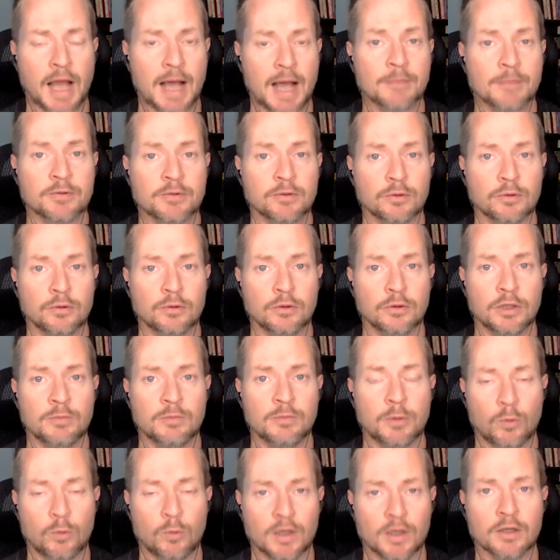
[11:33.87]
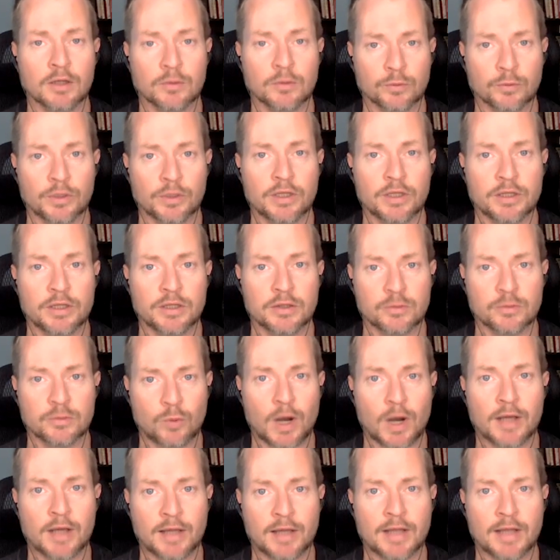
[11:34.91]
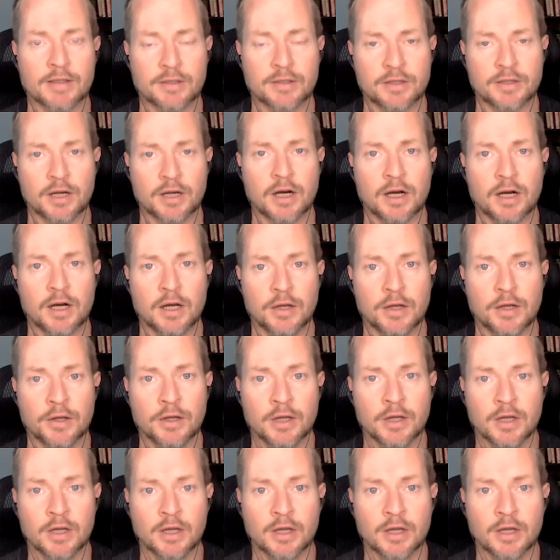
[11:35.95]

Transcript: Absolutely. But one of the reasons why that's done